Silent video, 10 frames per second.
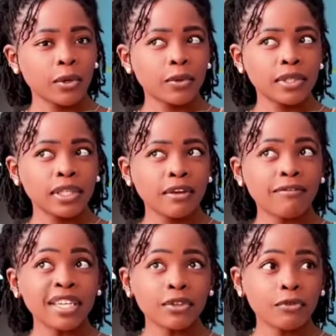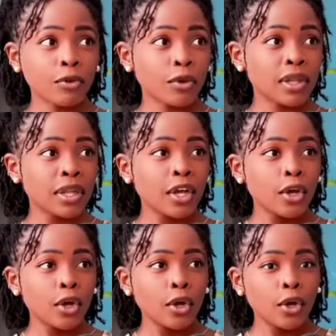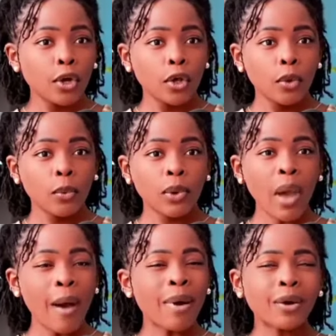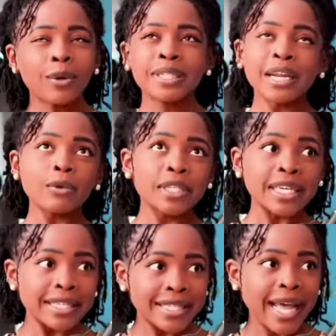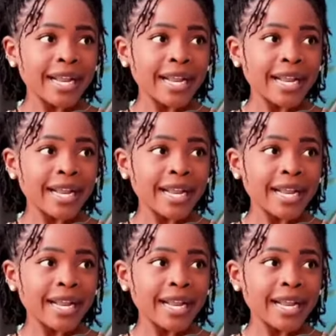because first of all, our goals are not